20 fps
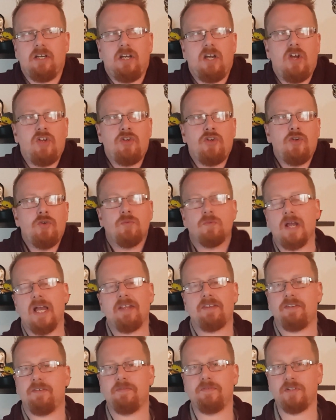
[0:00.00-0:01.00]
a new
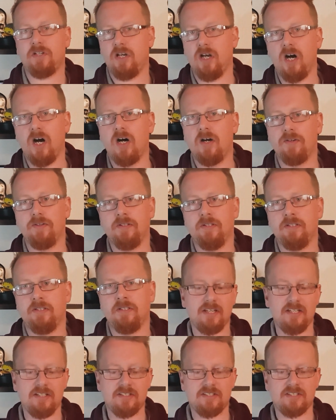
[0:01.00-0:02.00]
Wrath of Khan.
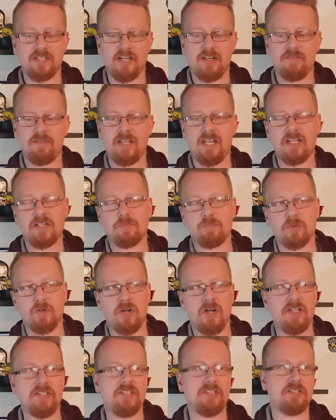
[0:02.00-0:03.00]
Instead of the
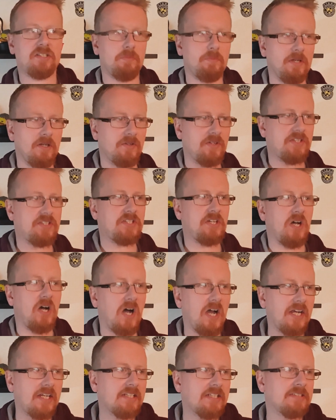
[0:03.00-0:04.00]
Enterprise, it's going to be on the
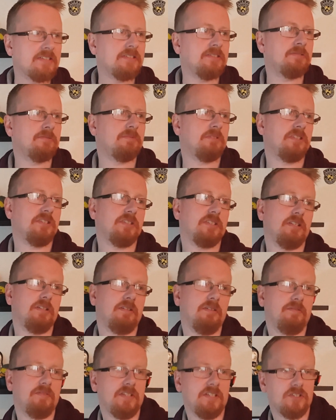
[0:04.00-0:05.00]
Titan, because
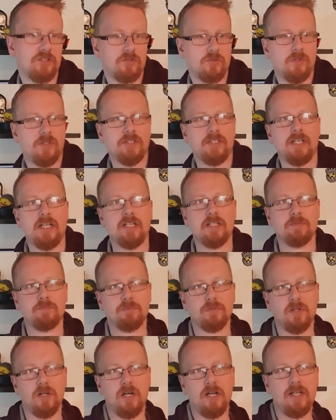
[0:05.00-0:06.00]
they'd have destroyed the
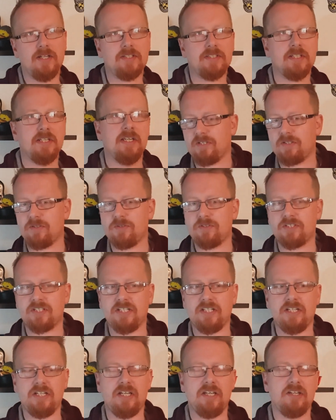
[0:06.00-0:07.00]
Enterprise. We do
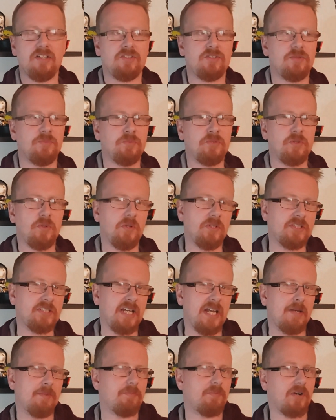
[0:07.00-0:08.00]
see some sort of
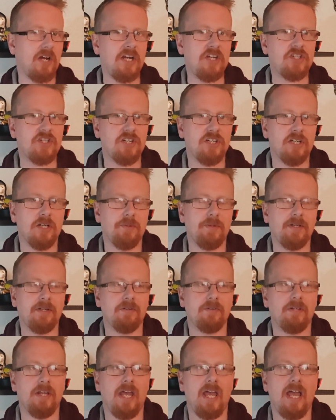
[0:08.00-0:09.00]
celebration going
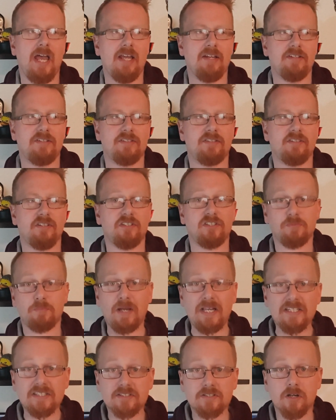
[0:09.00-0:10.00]
on at a
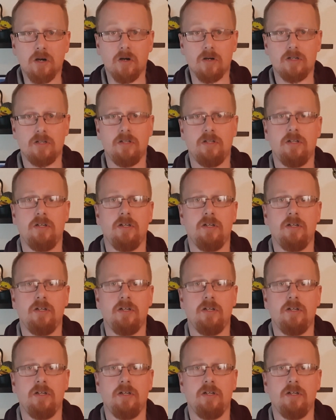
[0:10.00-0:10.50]
space dock